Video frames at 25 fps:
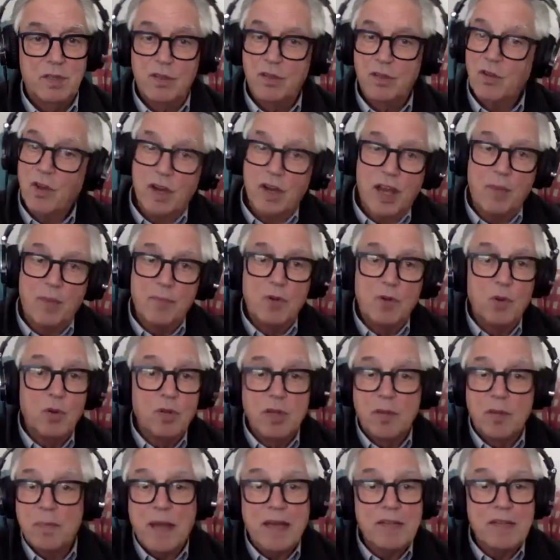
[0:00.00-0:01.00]
Look, I'm
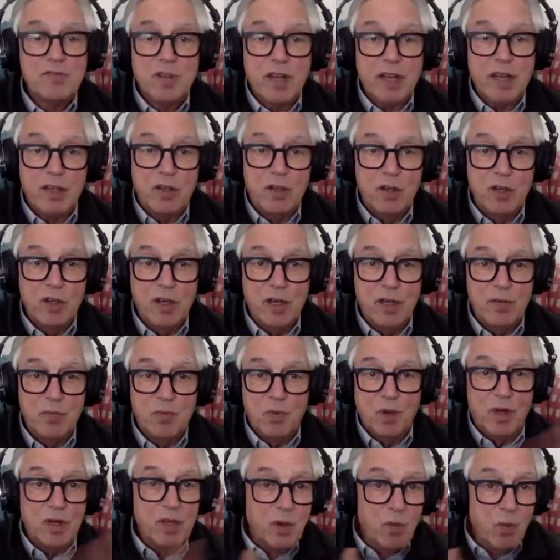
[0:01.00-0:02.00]
doing the best I
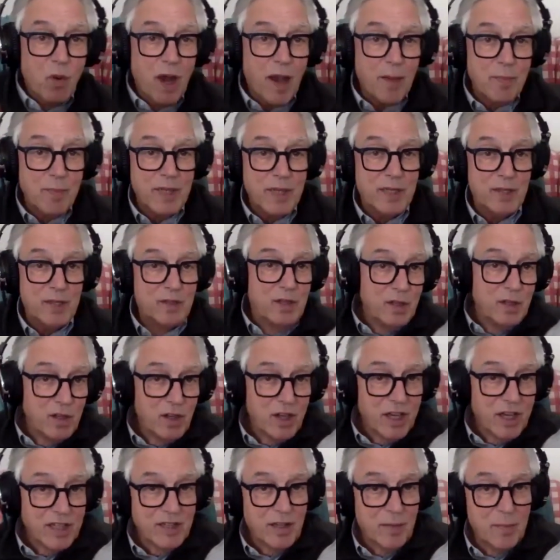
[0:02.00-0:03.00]
could. What do you want me to do?
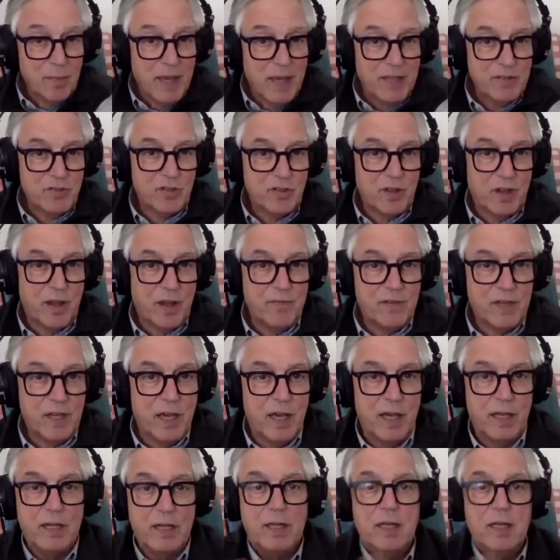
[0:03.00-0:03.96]
Look at the mess I've got.